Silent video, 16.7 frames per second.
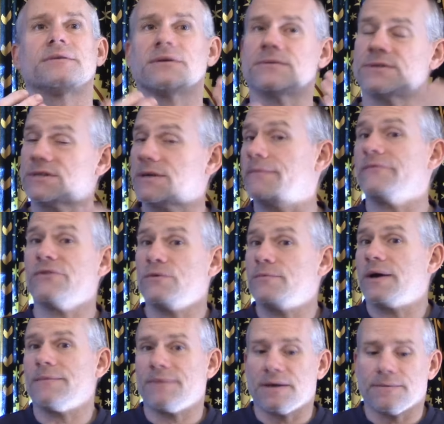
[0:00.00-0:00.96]
Some of you
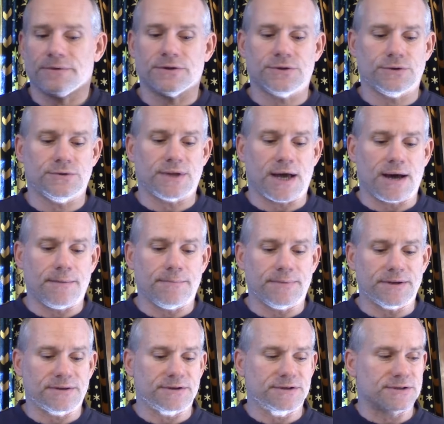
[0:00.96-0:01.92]
might be able to do that.
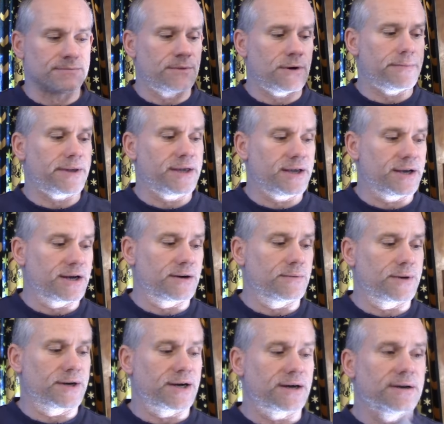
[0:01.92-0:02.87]
But there's a moment here
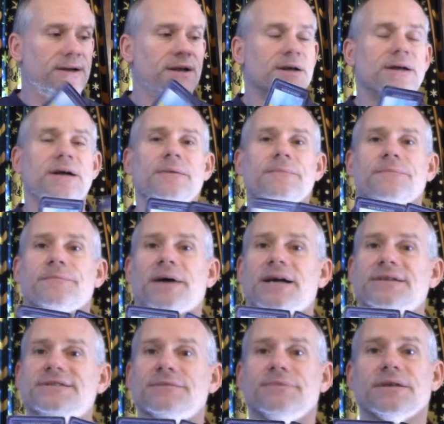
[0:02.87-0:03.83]
where
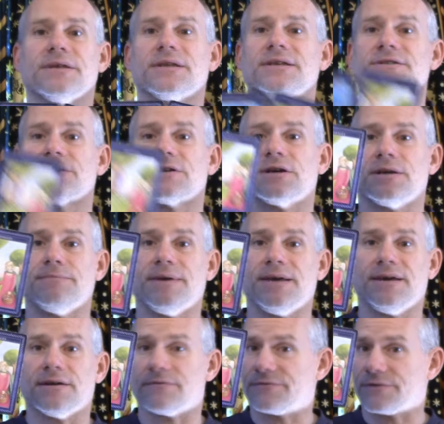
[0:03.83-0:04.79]
possibilities are going to be
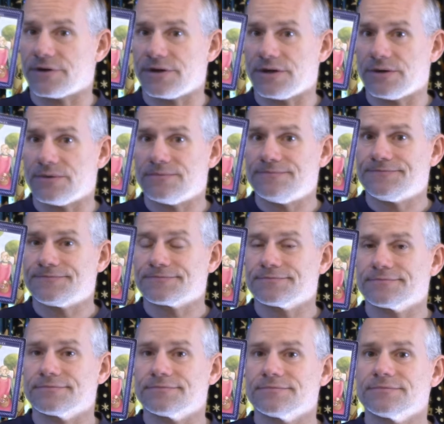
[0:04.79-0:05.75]
here for you.
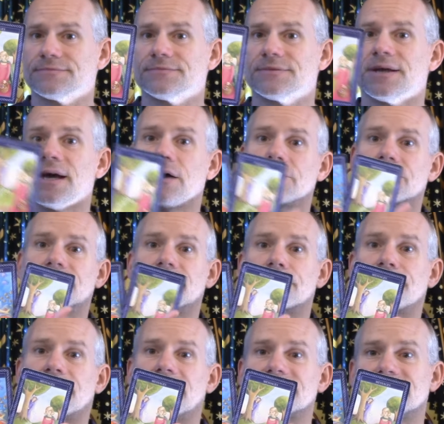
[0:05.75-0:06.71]
Healthier
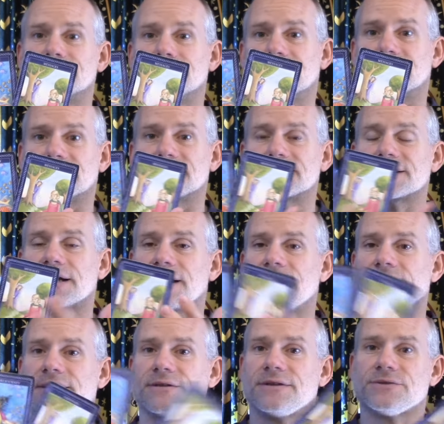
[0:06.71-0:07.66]
possibilities.
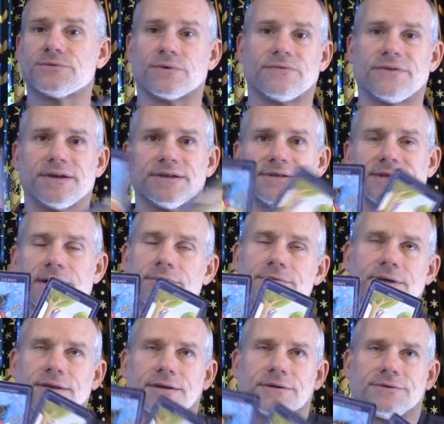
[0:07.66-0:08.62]
Ah, these were face down,
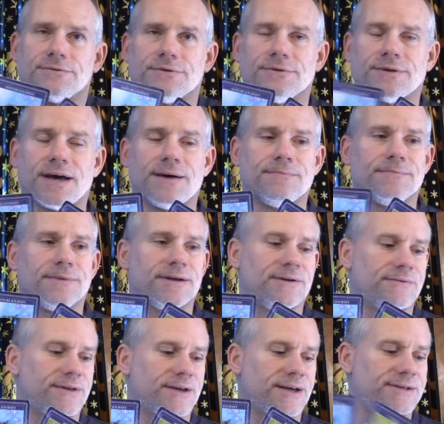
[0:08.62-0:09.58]
not that you knew that. I
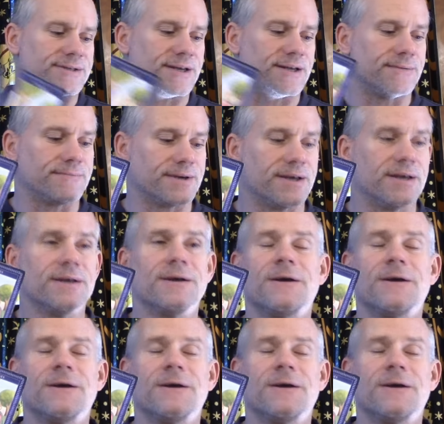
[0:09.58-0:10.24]
don't think I said it, but